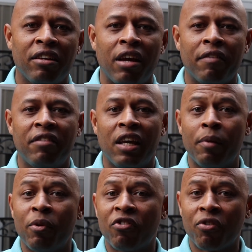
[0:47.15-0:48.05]
you have
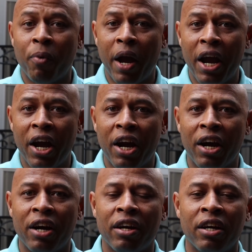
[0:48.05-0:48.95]
Tiananmen
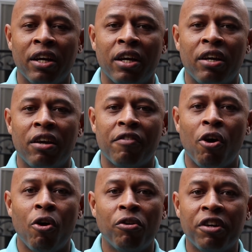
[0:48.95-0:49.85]
Square, you have a
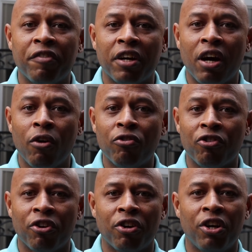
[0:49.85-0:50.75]
whole different culture,